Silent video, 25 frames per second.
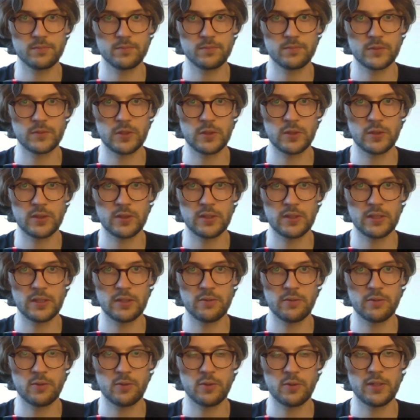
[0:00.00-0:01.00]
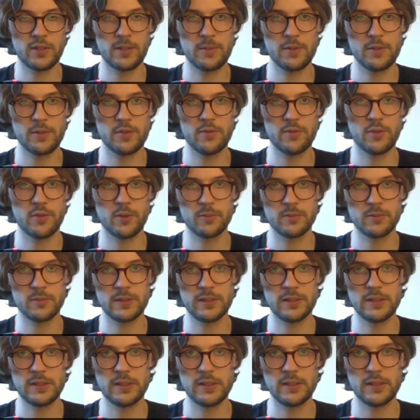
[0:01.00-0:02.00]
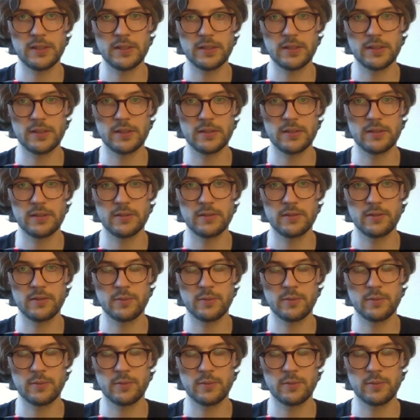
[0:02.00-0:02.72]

We're gonna take 4 damage from the 4